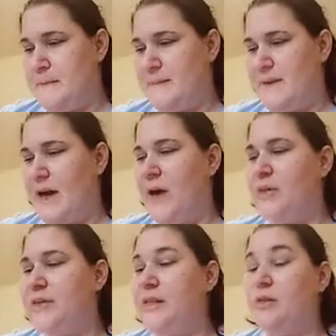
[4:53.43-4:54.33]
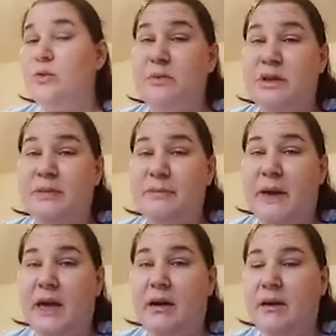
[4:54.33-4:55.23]
It's a healthy, luminous
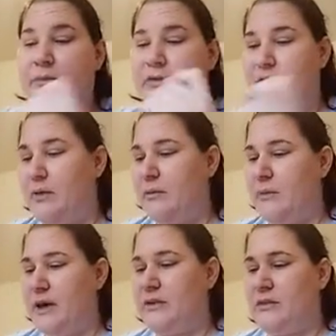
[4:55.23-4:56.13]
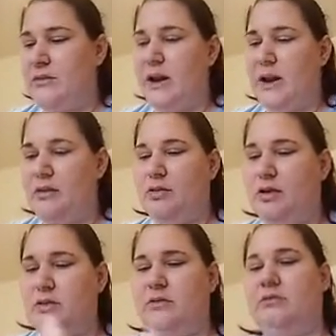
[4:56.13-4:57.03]
makeup, so it makes you kind of
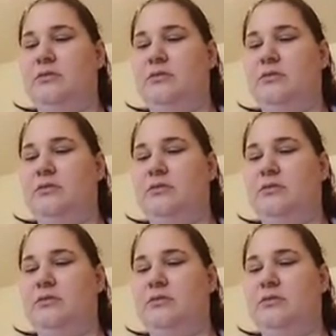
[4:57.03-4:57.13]
look